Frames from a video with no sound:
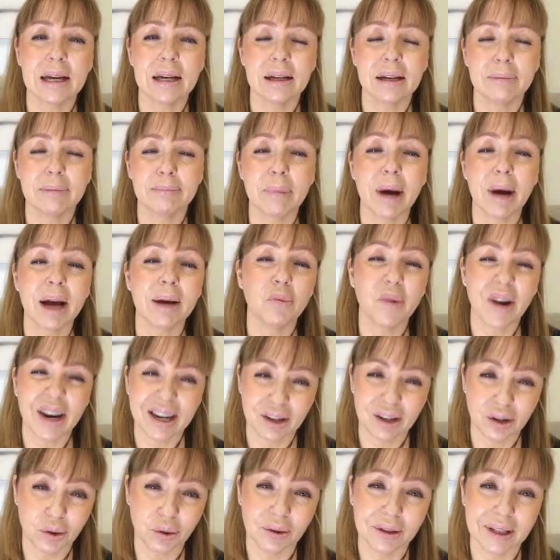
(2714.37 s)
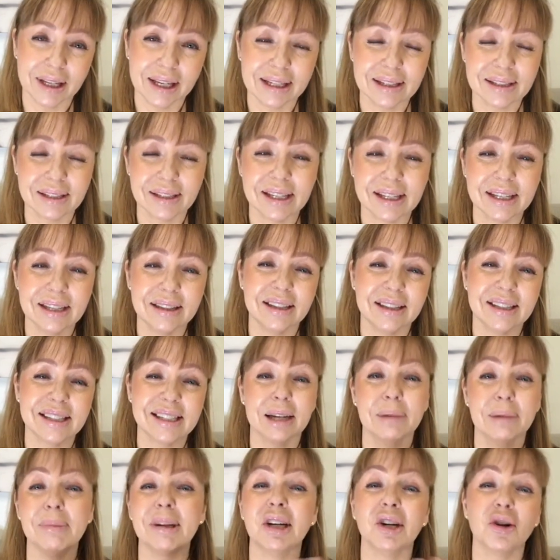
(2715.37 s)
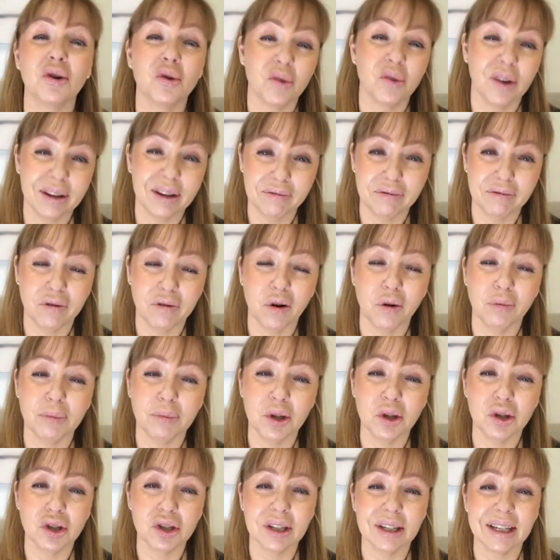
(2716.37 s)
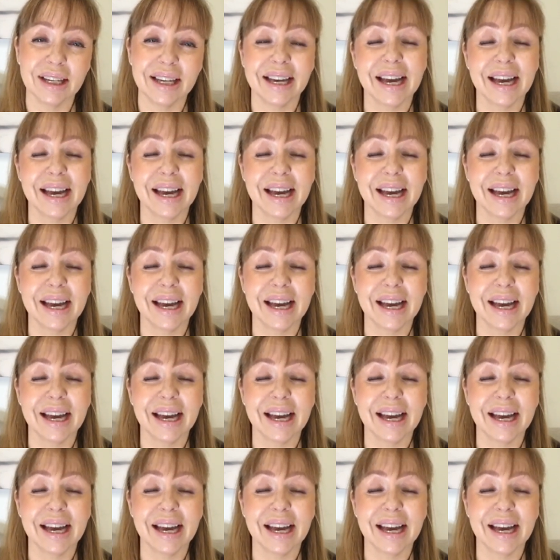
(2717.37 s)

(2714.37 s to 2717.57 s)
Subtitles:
my retinol. It's going to be in a cream form usually.